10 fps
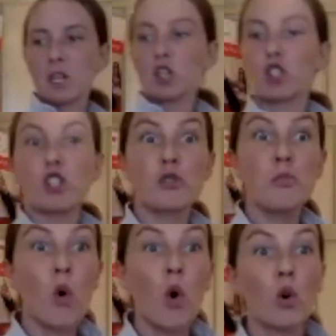are
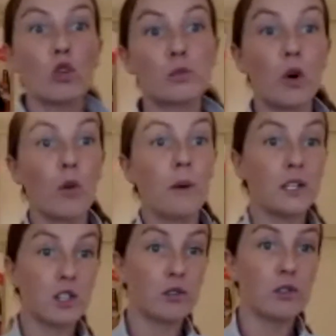small
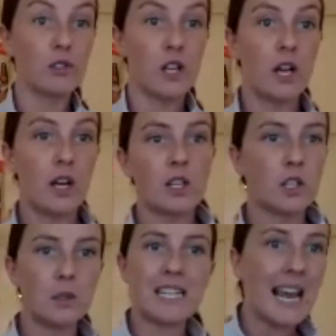muscles,
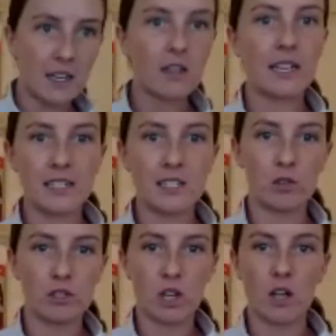so 10 of these
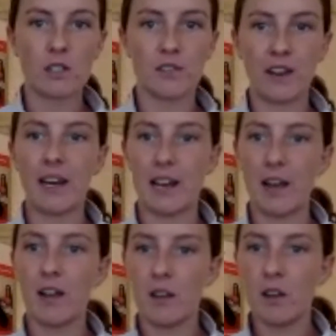you'll start to feel it,
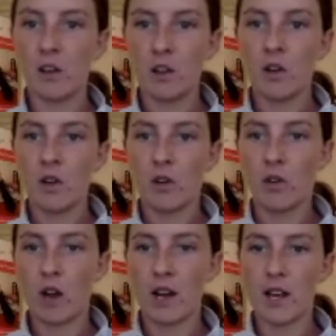all
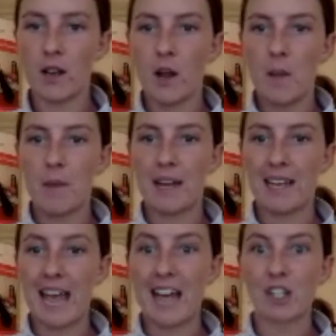right? But
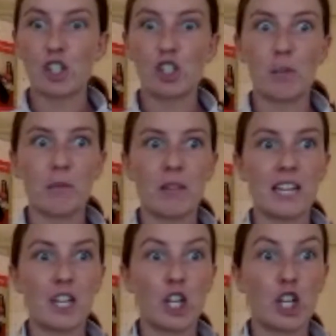again, something
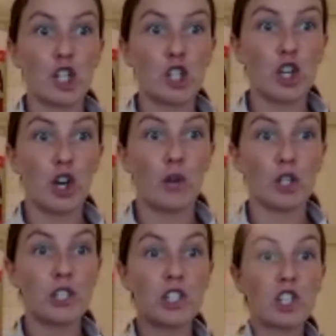that you can do
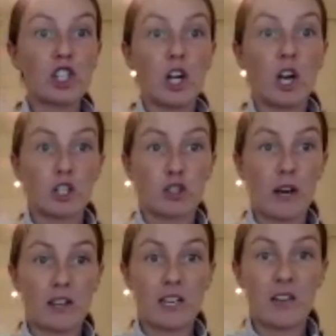just to start
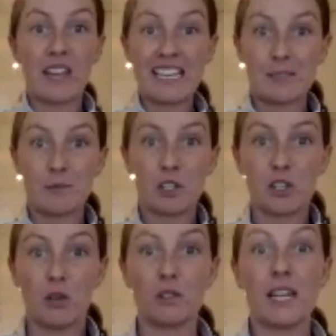strengthening these
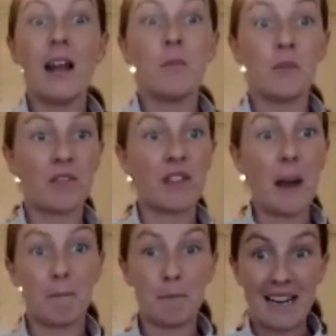muscles if
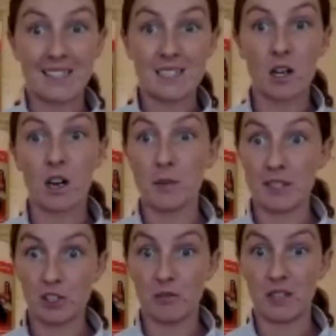that bent arm
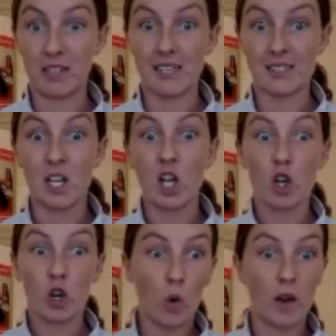is something that's
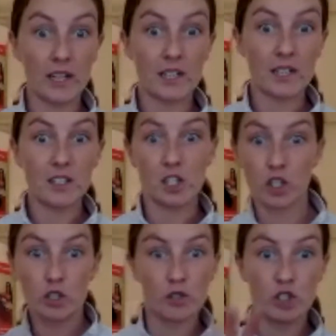quite
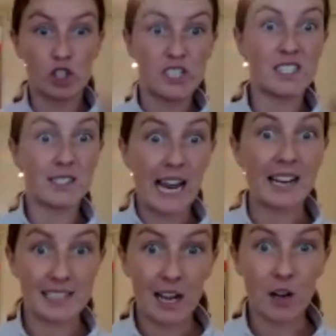
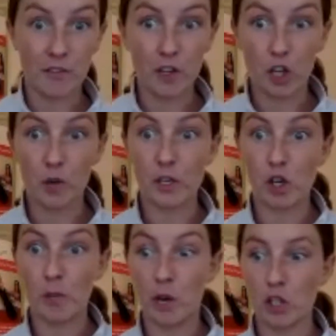stand out for you and
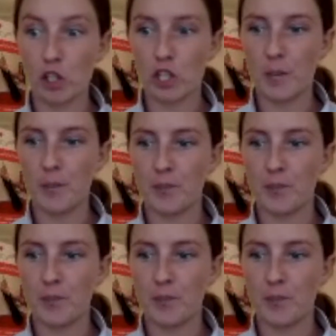your posture,